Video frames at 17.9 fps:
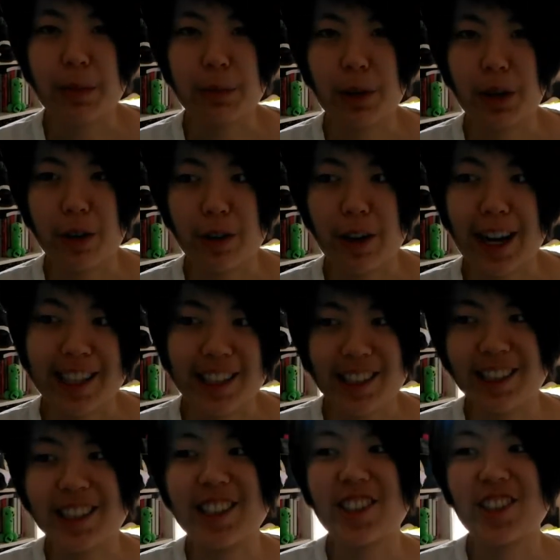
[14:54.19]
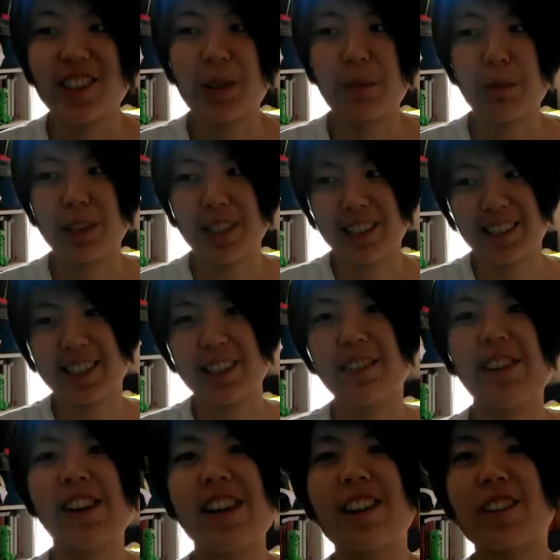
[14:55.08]
procrastination and
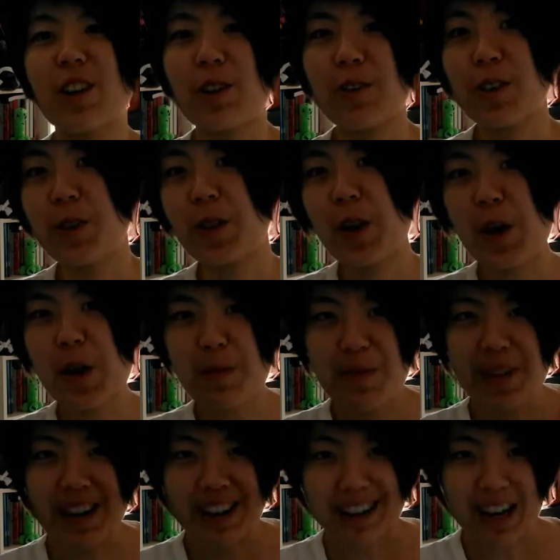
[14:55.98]
productivity and overwhelm.